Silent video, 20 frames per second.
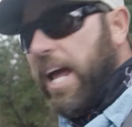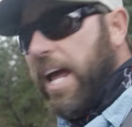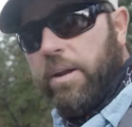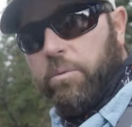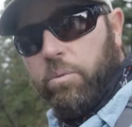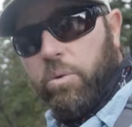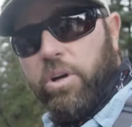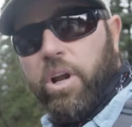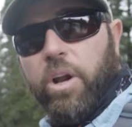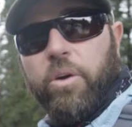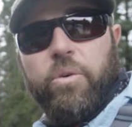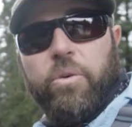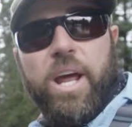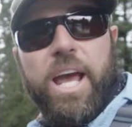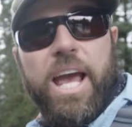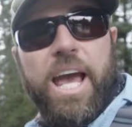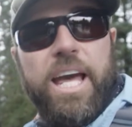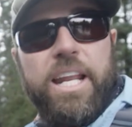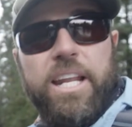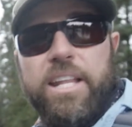had one on
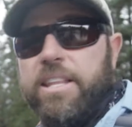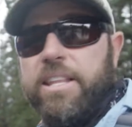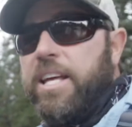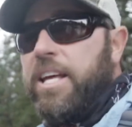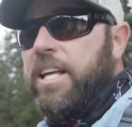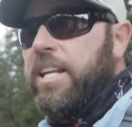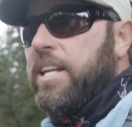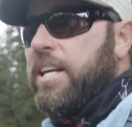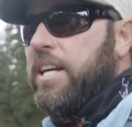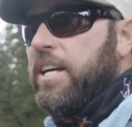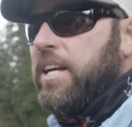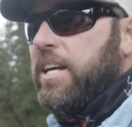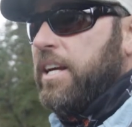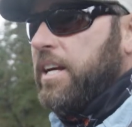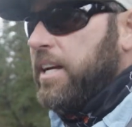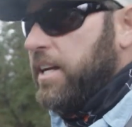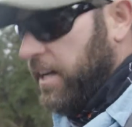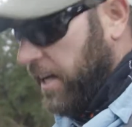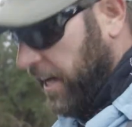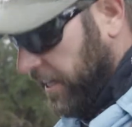red, and then
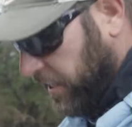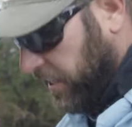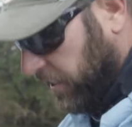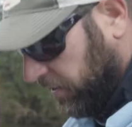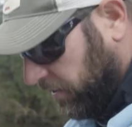I just